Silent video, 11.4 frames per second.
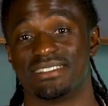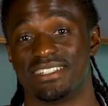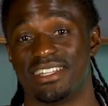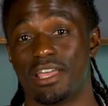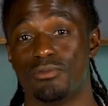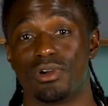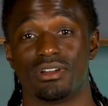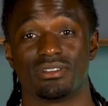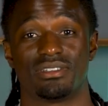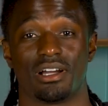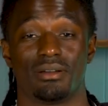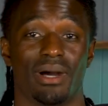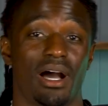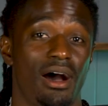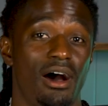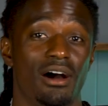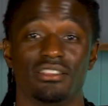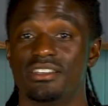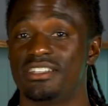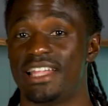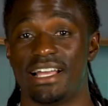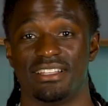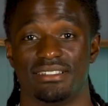Today, we're going to talk about all the
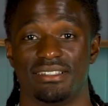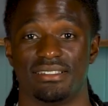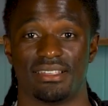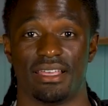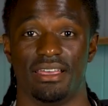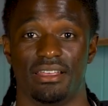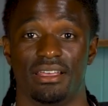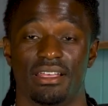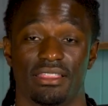analysis saying